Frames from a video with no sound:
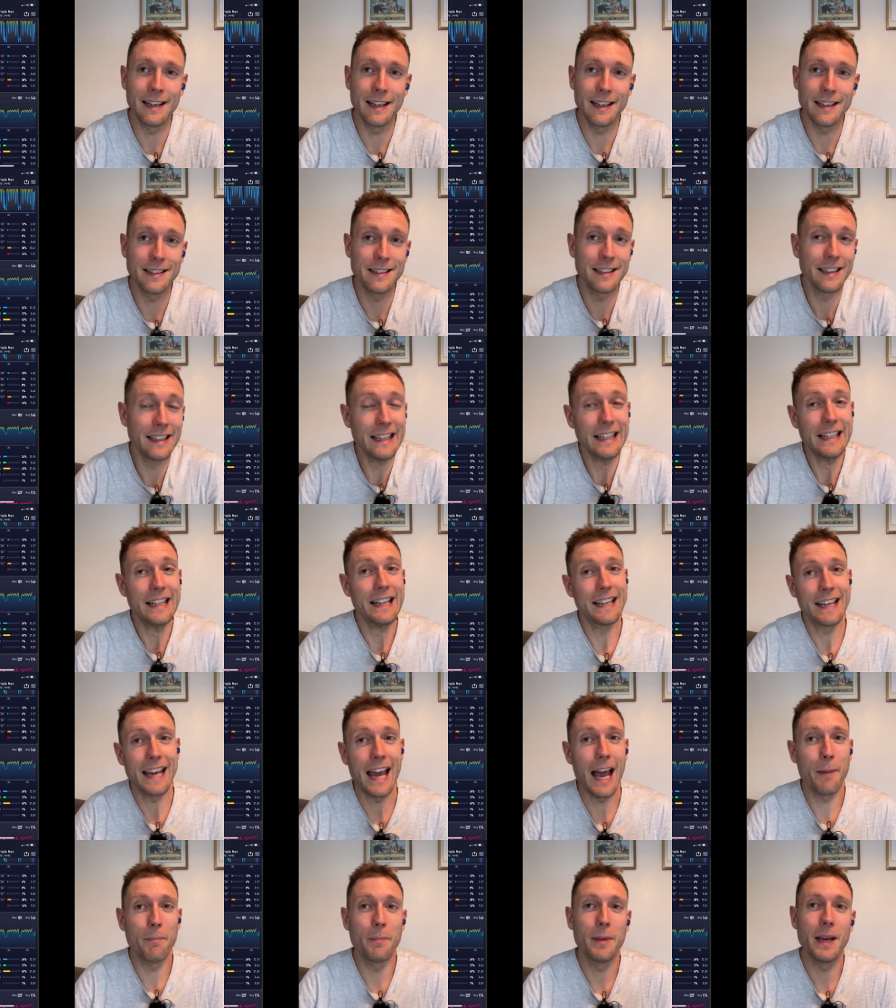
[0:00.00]
It
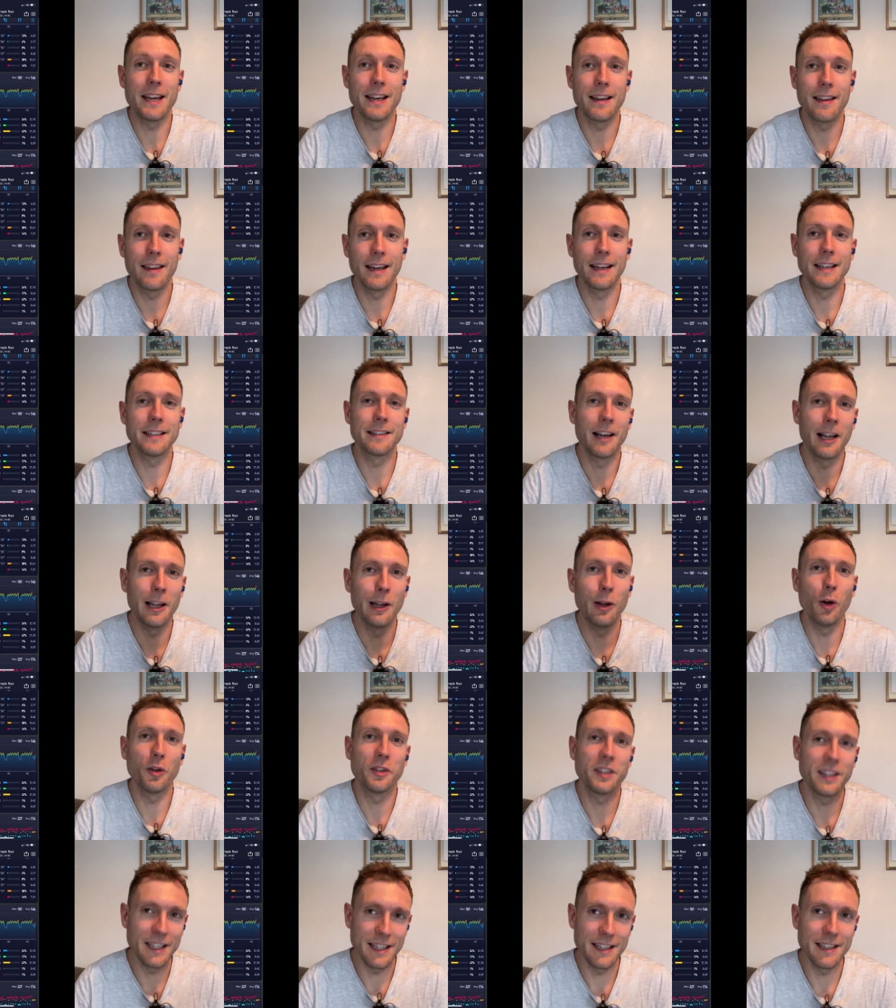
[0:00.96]
can make things a
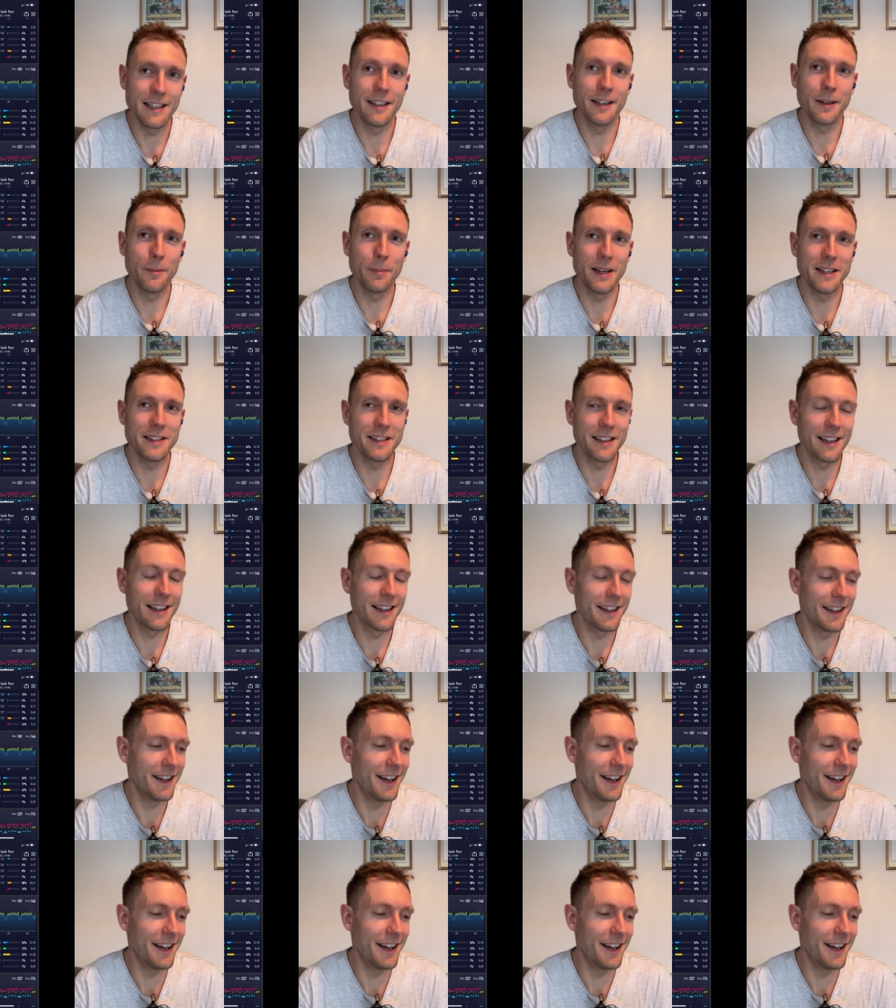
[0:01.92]
lot easier, basically.